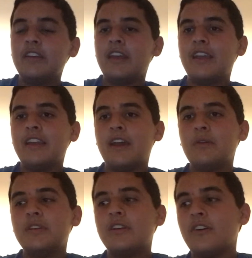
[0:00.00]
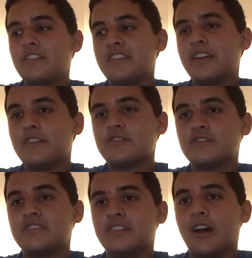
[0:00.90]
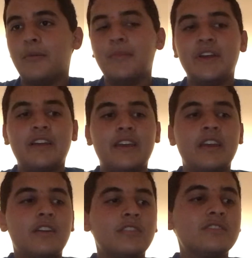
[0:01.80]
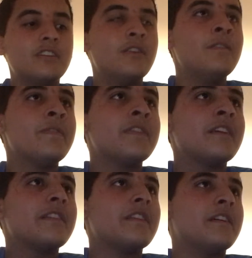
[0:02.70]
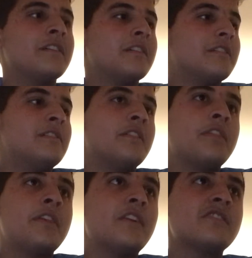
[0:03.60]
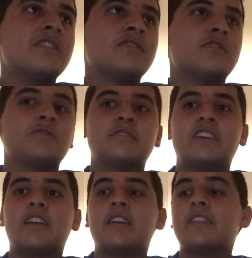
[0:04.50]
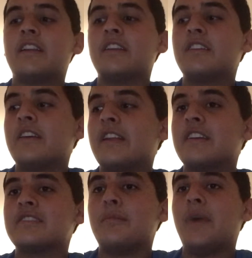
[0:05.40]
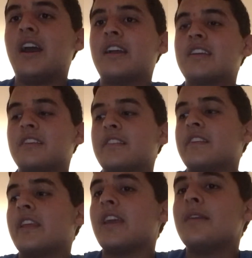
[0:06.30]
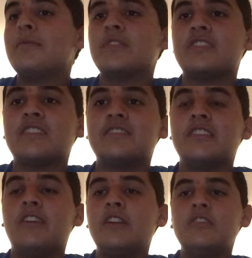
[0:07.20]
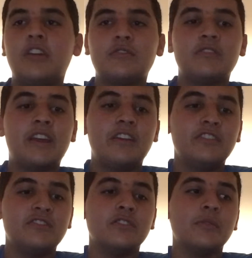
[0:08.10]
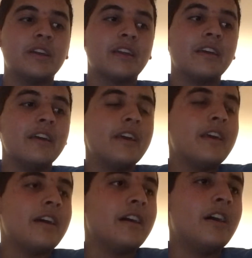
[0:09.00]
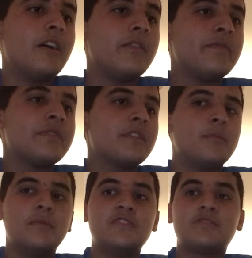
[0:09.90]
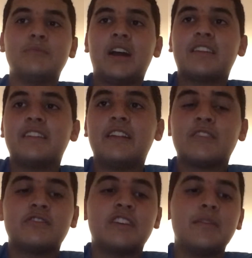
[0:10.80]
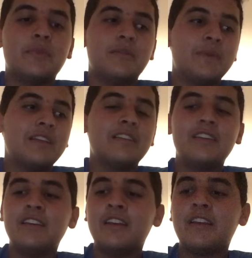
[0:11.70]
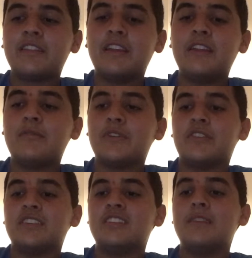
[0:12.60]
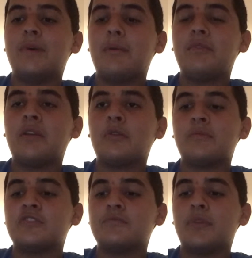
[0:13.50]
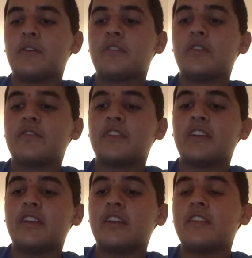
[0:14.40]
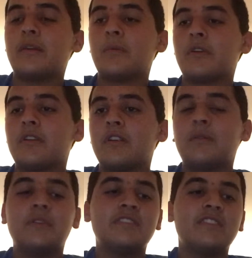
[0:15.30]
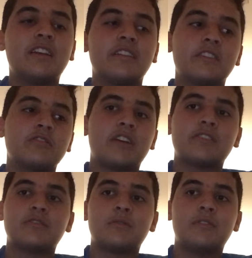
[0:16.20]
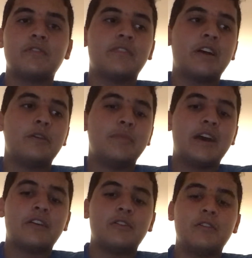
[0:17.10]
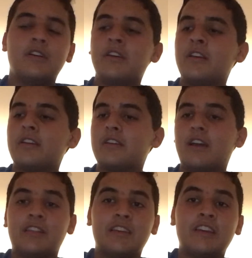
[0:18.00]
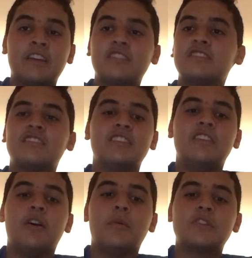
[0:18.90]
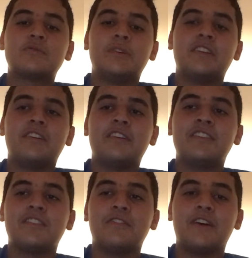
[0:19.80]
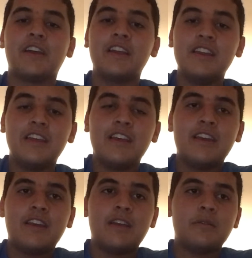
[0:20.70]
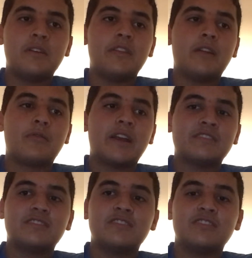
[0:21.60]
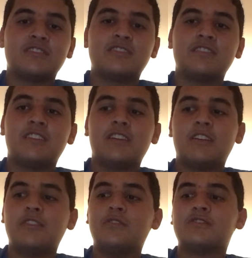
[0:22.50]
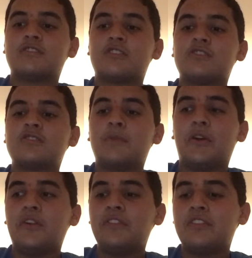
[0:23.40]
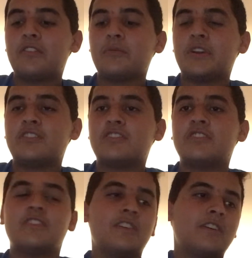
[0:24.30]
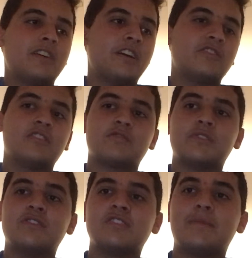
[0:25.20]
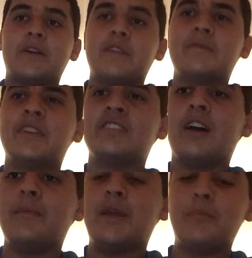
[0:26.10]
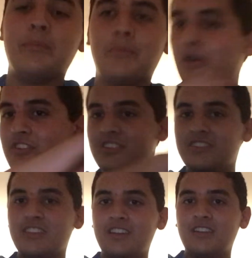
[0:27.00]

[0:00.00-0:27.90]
hate how he calls the dinosaurs dumb, and also the Therizinosaurus, which I hate that he has to mock the name, which I see a lot of Jurassic World haters doing, just mocking the dinosaur's name, but mainly they didn't really team up. They were just both going for the Giga. It wasn't like in the Jurassic World final battle. The Giga just didn't know which one to fight, and then Rexy just uses her smarts, which contradicts what you said about them being dumb, and pushes the